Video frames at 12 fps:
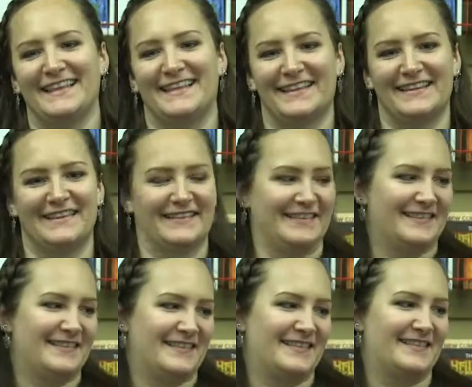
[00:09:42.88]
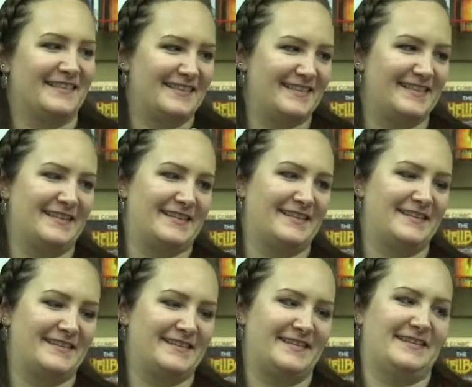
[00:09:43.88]

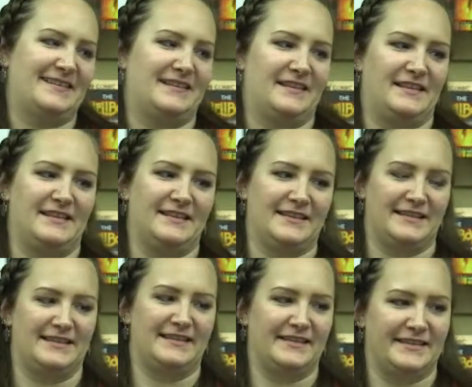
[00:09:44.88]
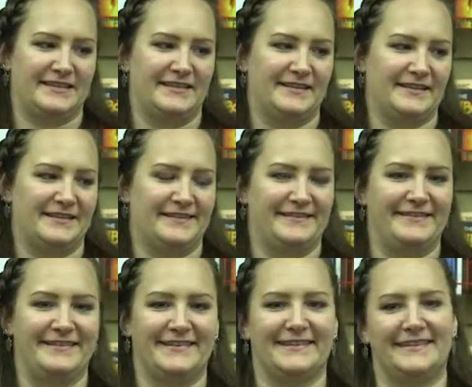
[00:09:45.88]

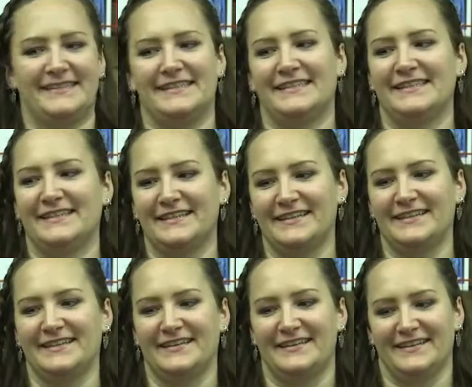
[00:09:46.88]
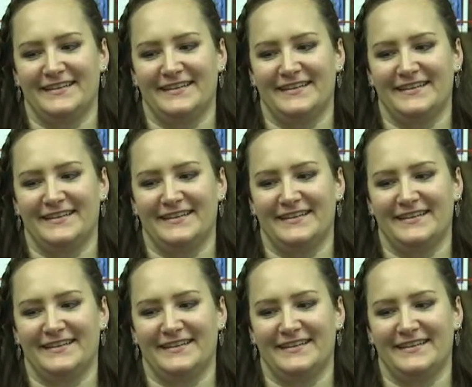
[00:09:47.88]
(silent)